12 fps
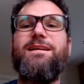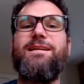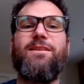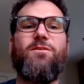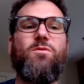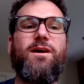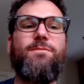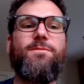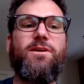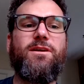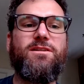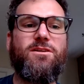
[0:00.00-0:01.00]
Now, the way I'm
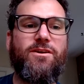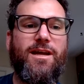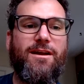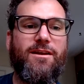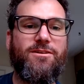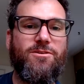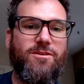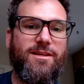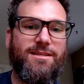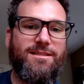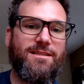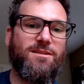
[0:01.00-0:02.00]
going to show you how to do
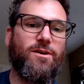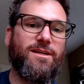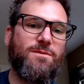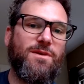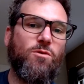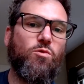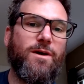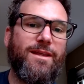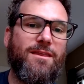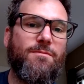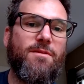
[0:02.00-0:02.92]
this is going to be with